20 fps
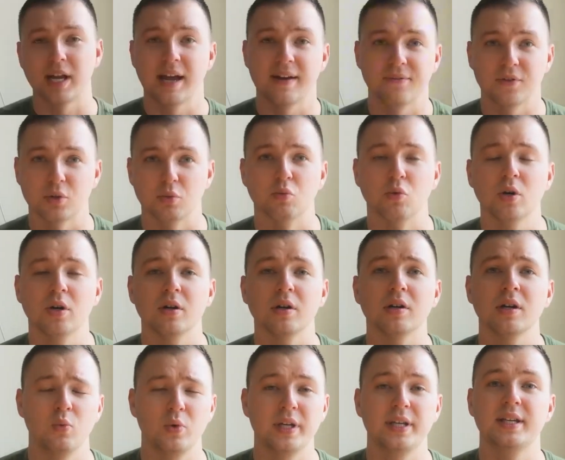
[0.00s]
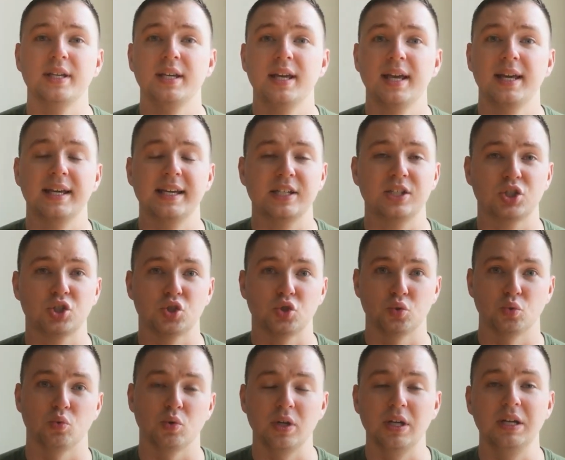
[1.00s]
after work, we can get
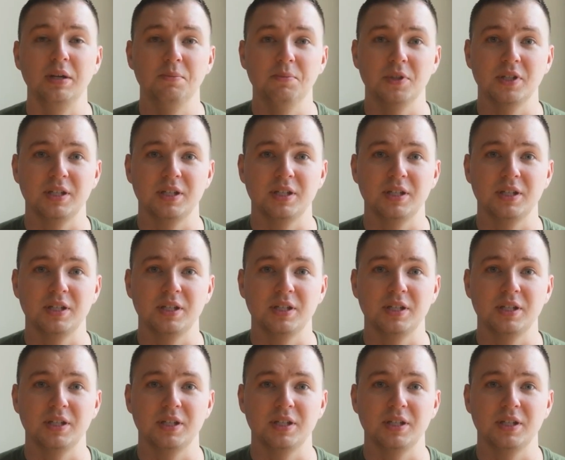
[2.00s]
extremely